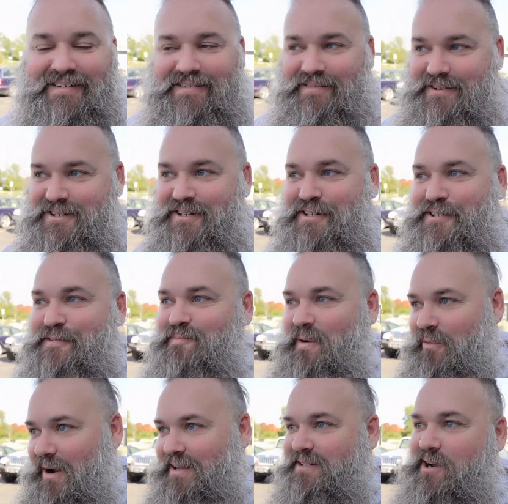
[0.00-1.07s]
which is my
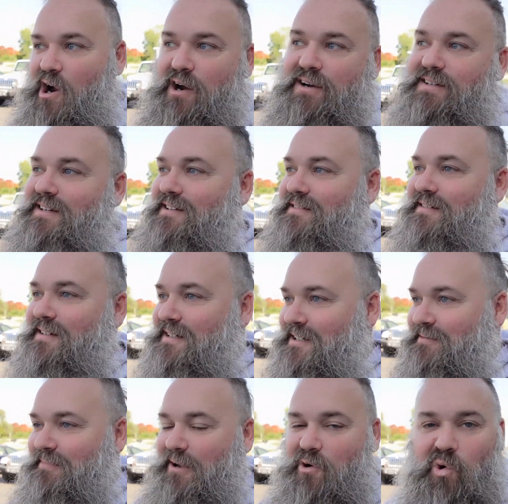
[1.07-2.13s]
race cars and
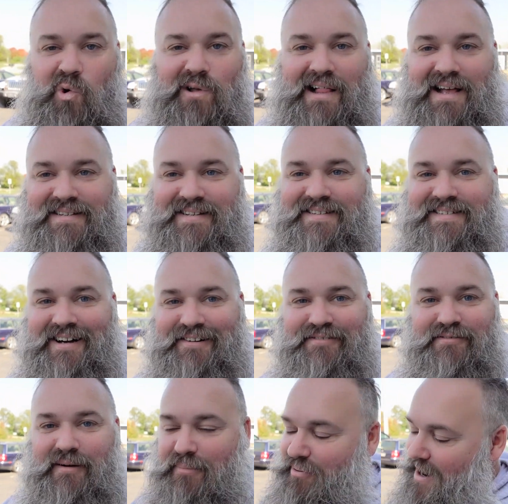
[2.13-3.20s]
my cool classic
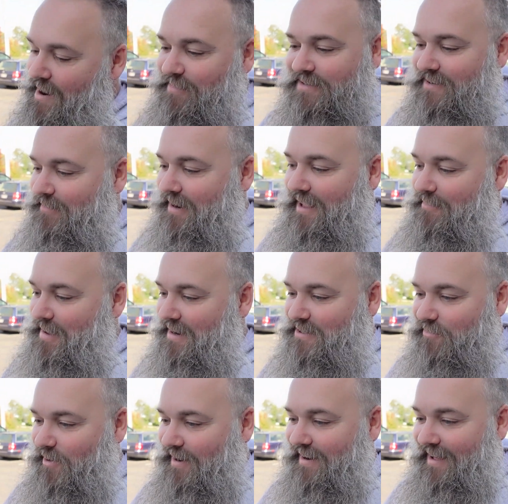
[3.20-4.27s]
stuff. I promise I'm going to get back to
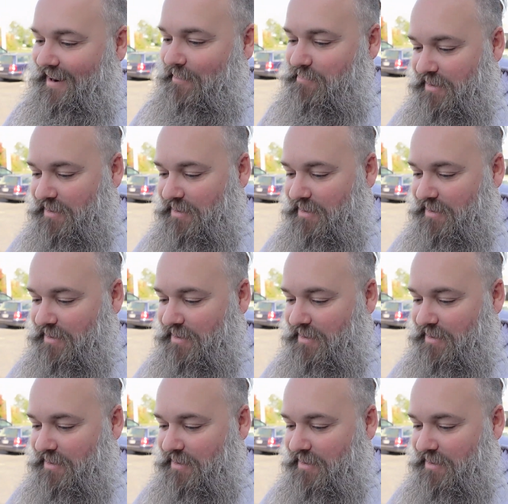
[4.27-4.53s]
working on it,